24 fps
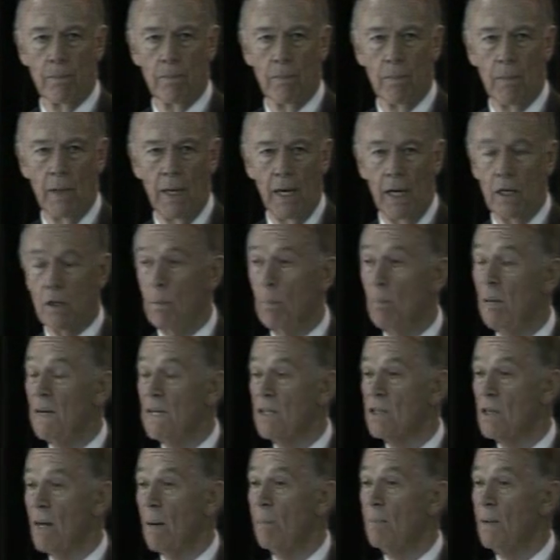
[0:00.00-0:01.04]
It could be
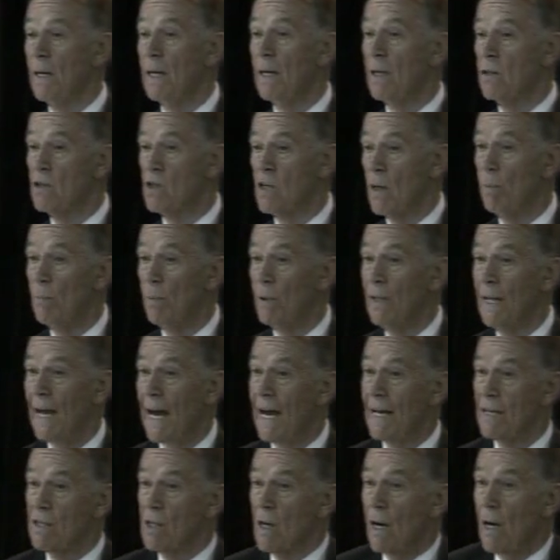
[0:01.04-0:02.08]
something as simple
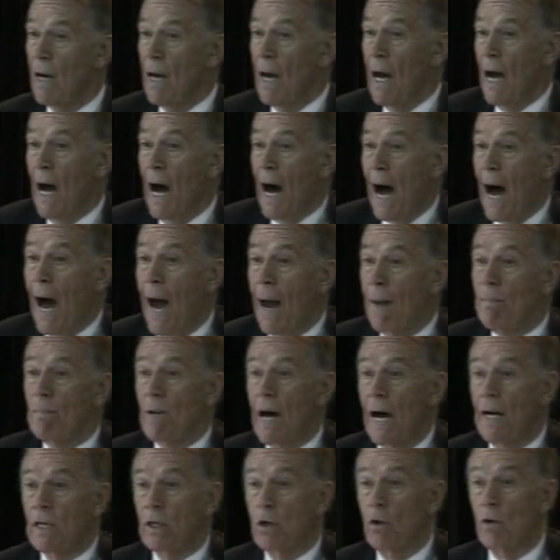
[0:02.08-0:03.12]
as, I'm
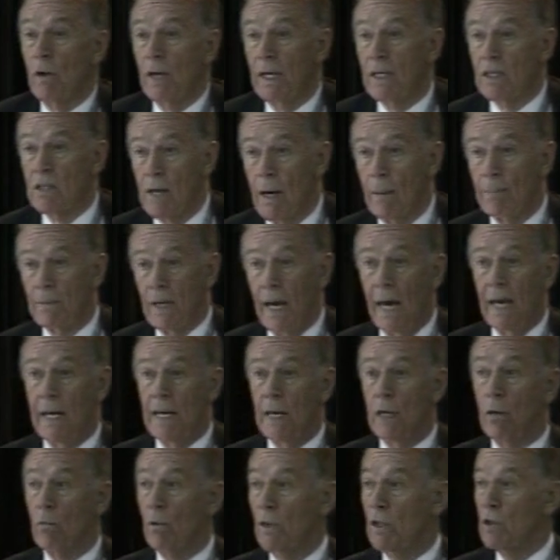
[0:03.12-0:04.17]
not going to accept any
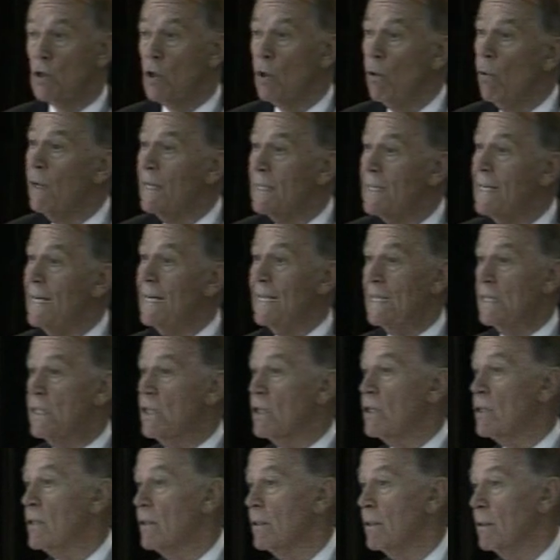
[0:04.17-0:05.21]

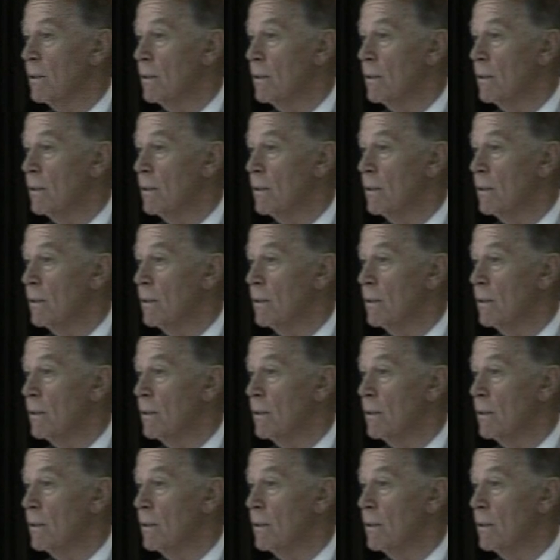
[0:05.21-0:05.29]
gratuities.